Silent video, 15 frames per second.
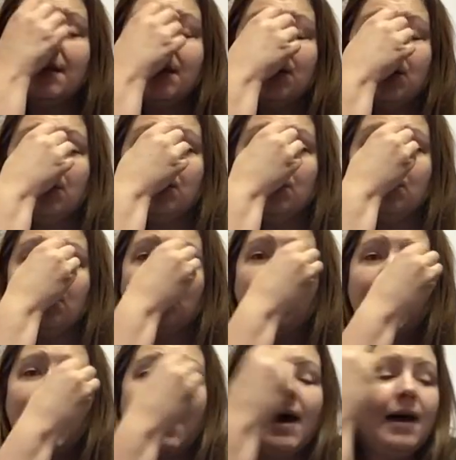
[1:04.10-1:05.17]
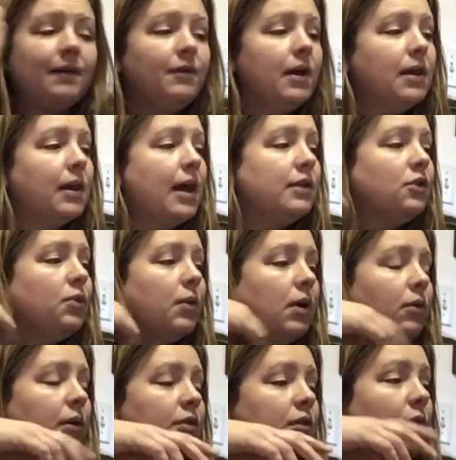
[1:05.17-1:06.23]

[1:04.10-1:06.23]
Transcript: that you have a lot to work with.